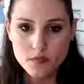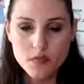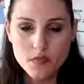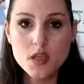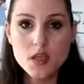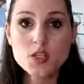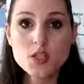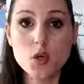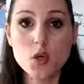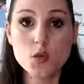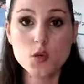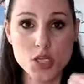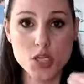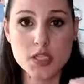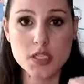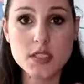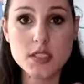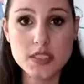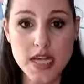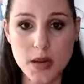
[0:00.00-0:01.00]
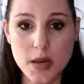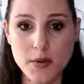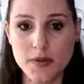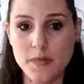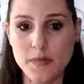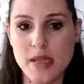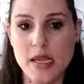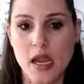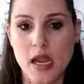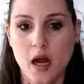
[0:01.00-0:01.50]
So just stay with
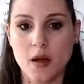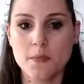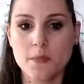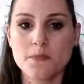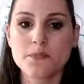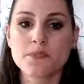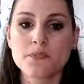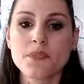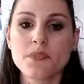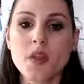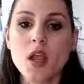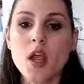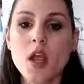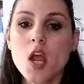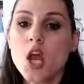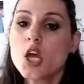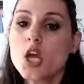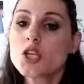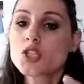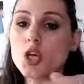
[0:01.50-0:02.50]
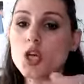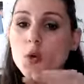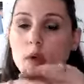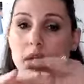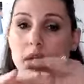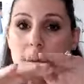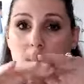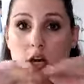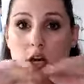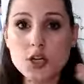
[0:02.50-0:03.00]
me here. So
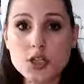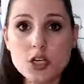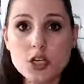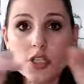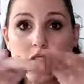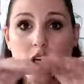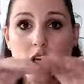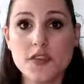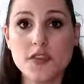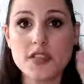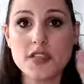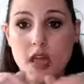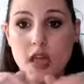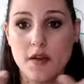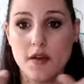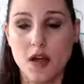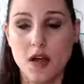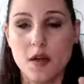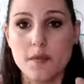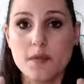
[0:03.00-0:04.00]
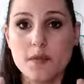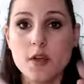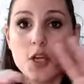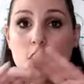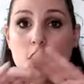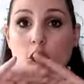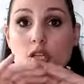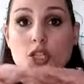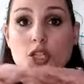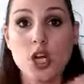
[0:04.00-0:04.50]
here's your surface level.
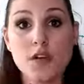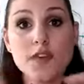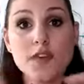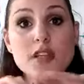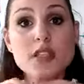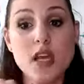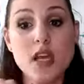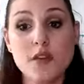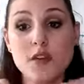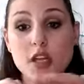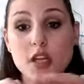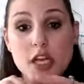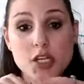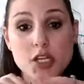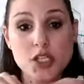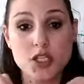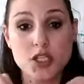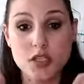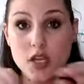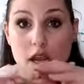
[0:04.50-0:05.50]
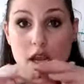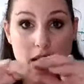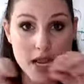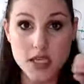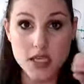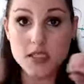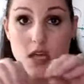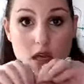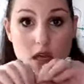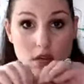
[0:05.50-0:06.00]
Your surface level
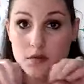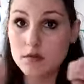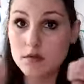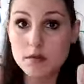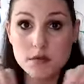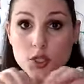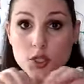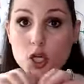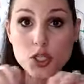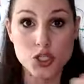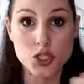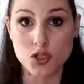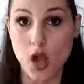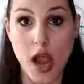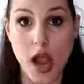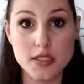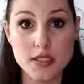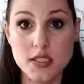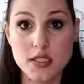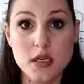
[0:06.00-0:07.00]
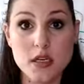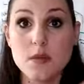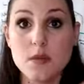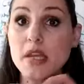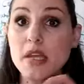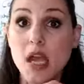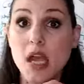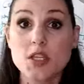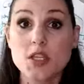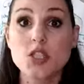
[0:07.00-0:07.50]
is you're stressed
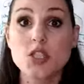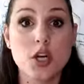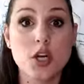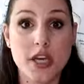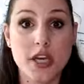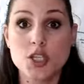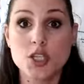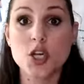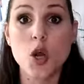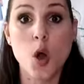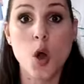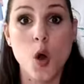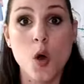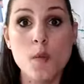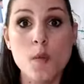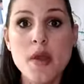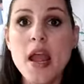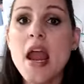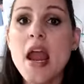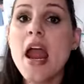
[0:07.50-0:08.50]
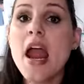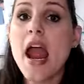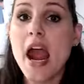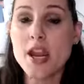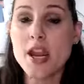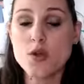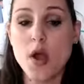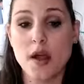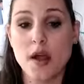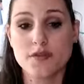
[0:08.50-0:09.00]
because your kids are home and
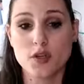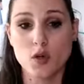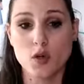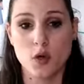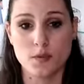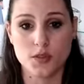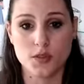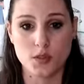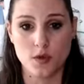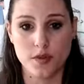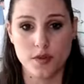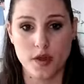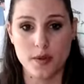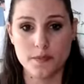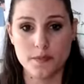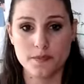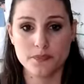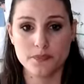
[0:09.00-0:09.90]
you have to homeschool them.